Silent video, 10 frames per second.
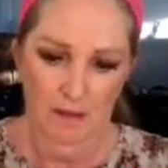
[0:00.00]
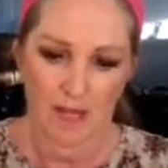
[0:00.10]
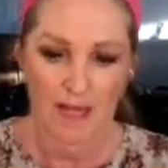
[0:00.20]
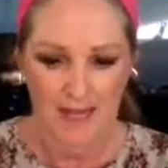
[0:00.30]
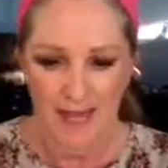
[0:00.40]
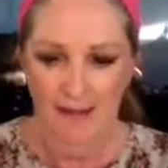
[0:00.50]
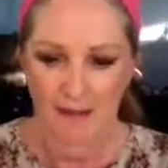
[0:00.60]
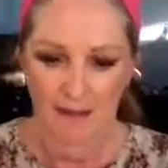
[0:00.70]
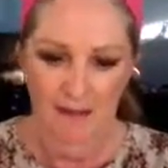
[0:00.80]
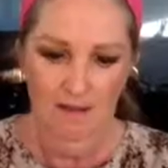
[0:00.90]
and
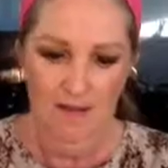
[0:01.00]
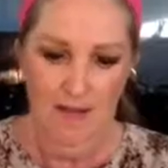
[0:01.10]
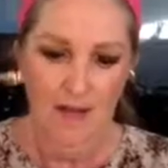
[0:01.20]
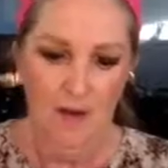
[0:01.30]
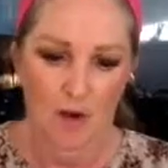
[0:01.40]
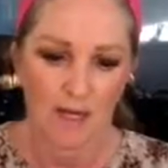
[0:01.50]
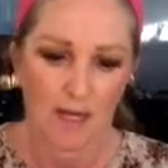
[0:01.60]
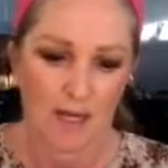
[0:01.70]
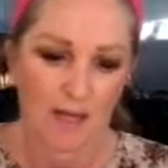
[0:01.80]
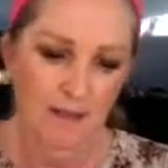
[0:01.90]
again they are nice
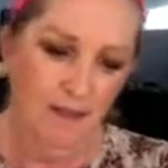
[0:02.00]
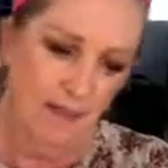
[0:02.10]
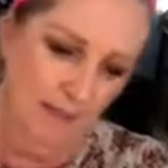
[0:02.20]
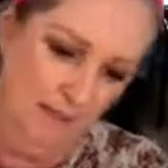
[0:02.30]
colours.